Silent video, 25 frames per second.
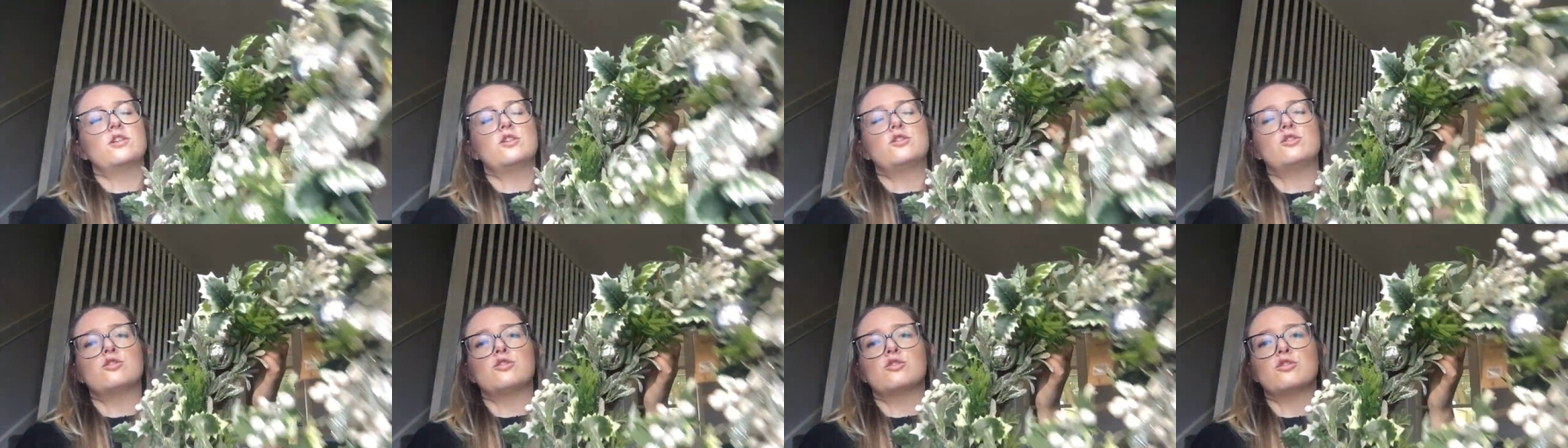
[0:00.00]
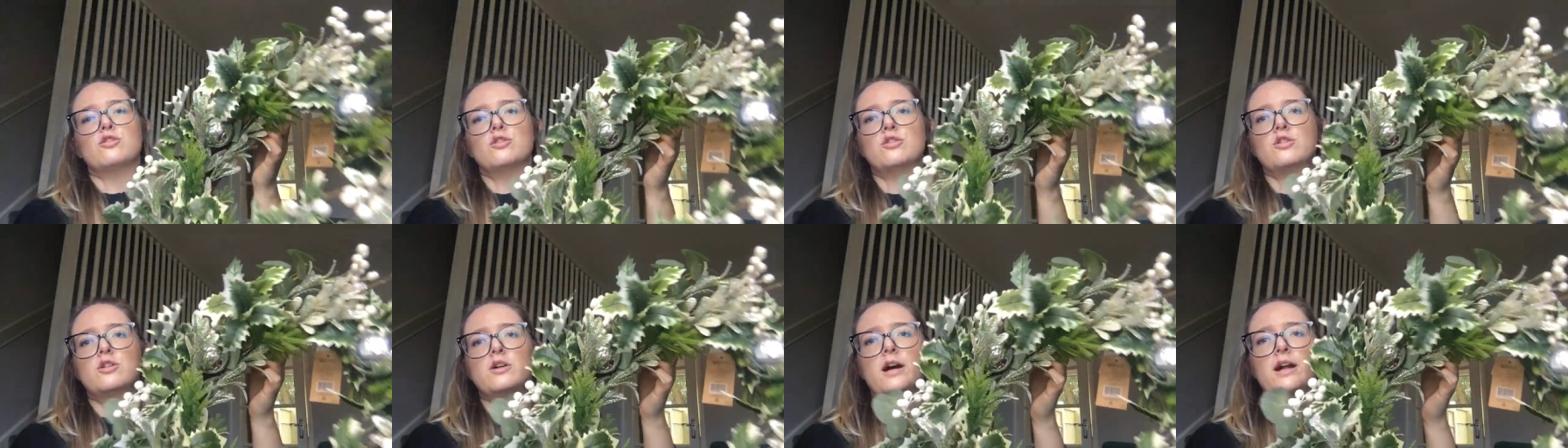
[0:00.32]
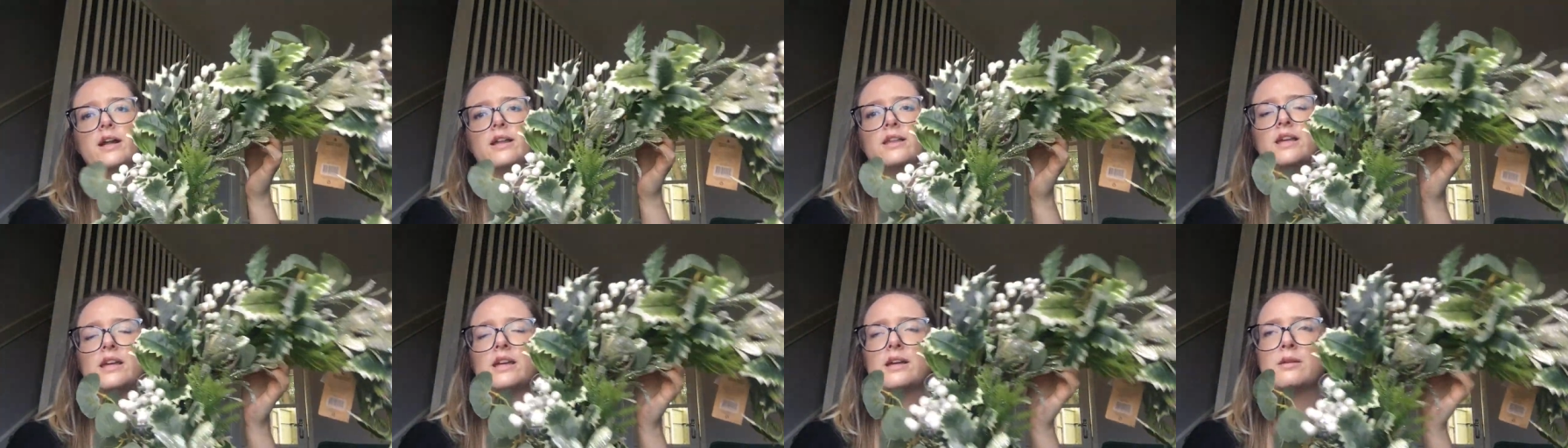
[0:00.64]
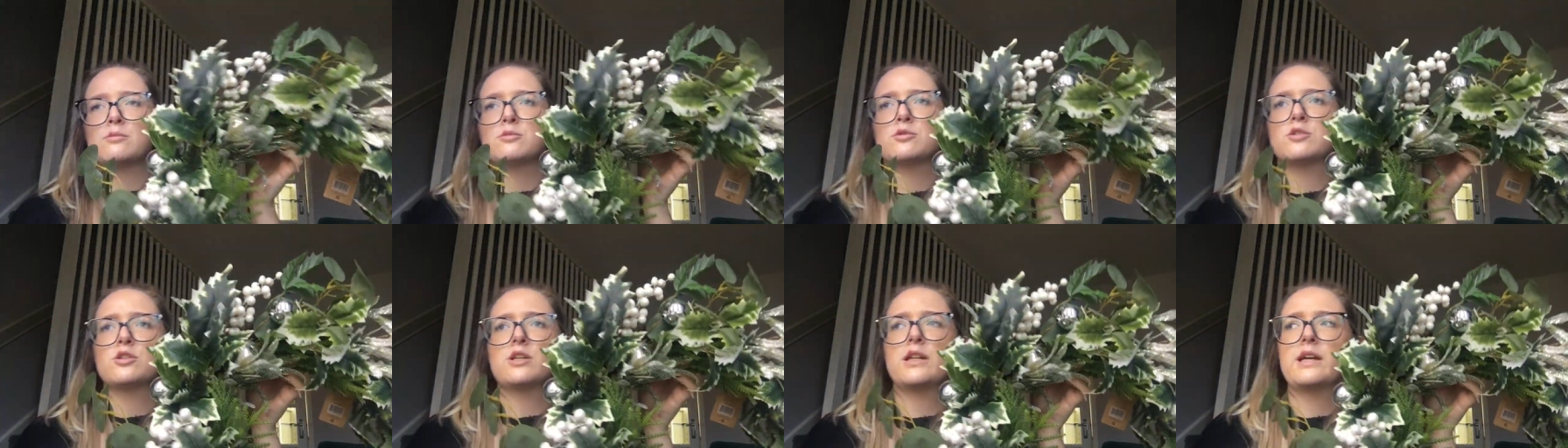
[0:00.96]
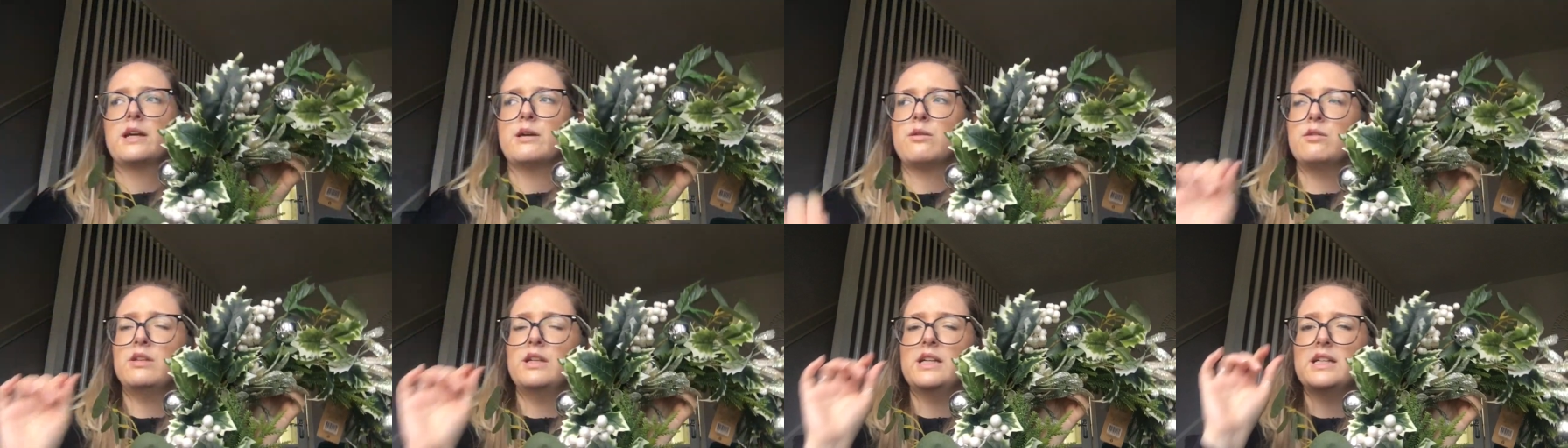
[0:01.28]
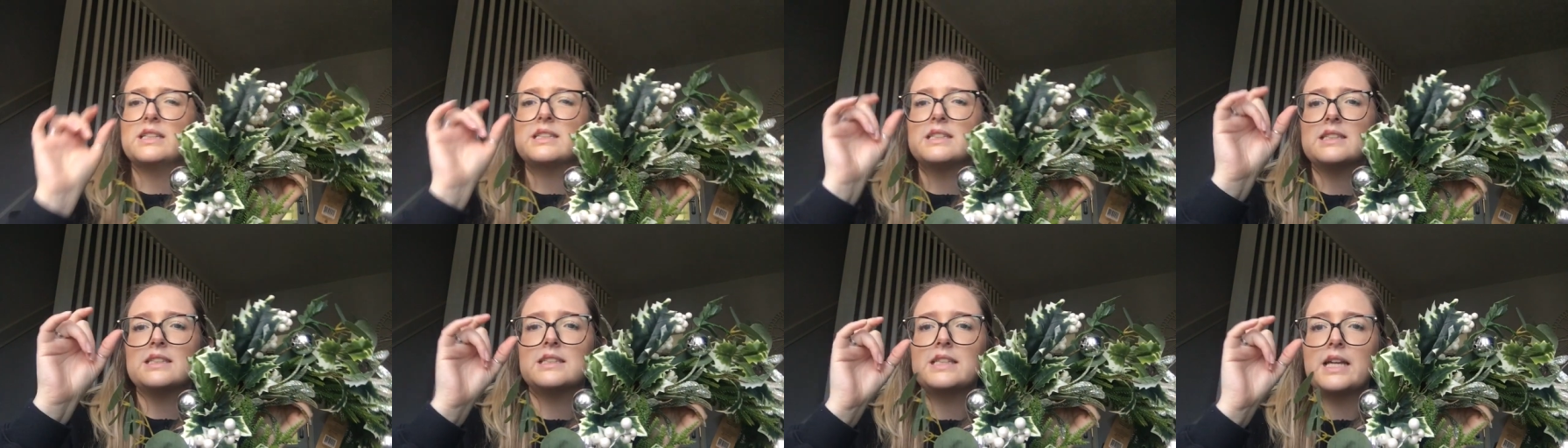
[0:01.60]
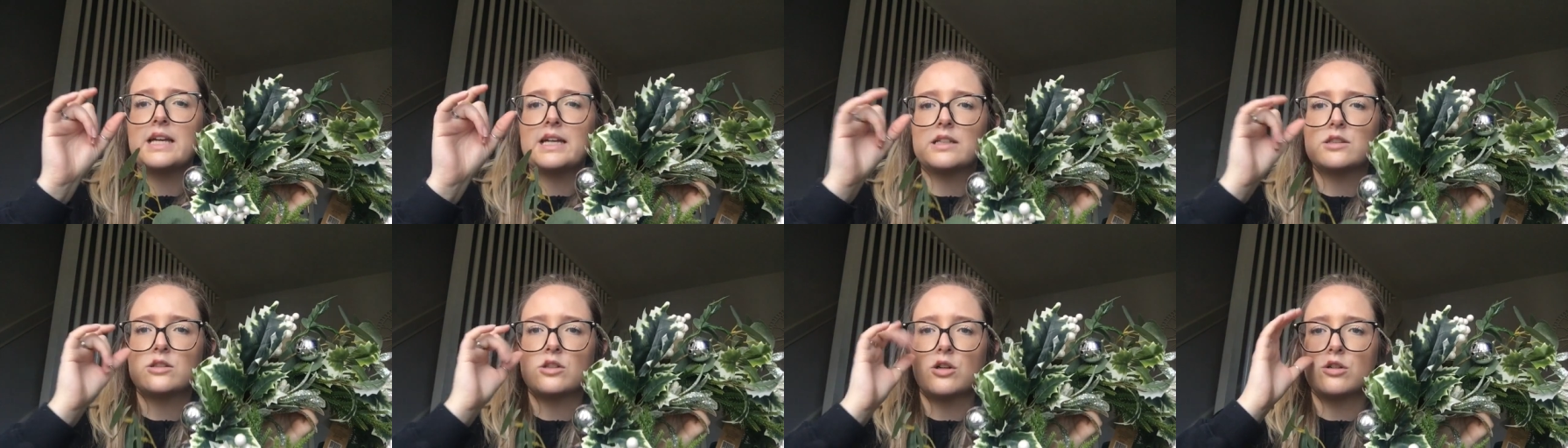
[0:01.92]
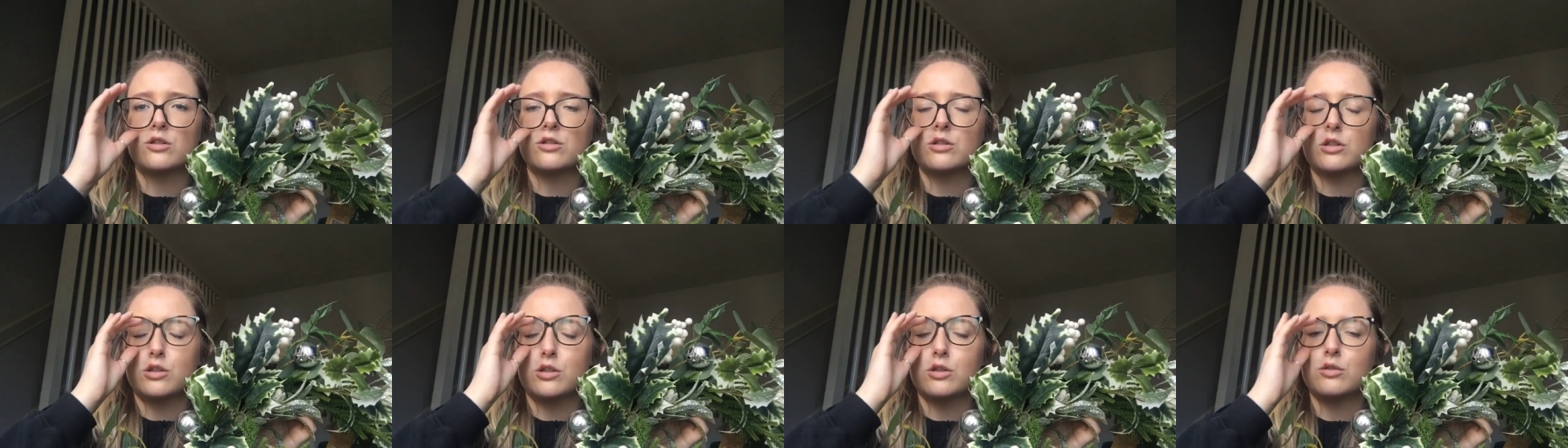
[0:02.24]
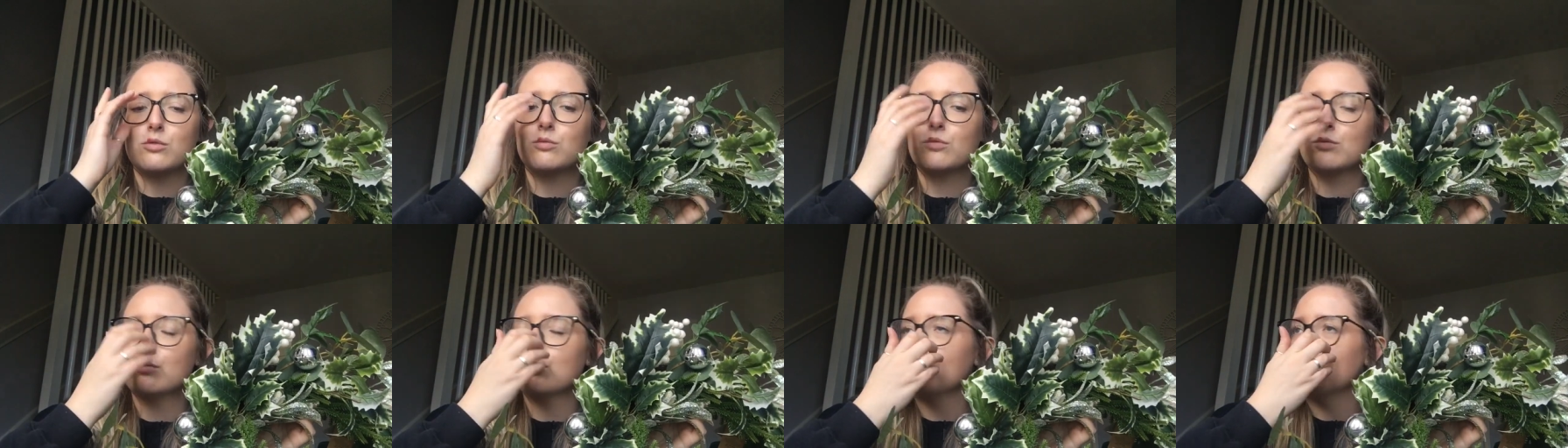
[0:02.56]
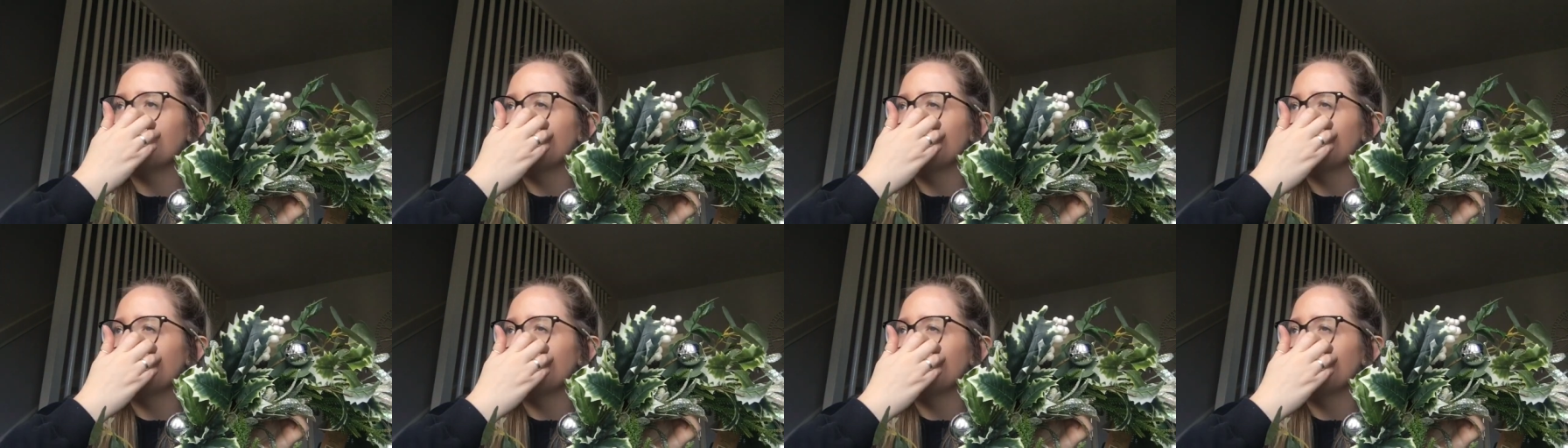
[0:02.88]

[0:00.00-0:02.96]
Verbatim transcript: the door. I think I'm just going to get one that sticks on, so I don't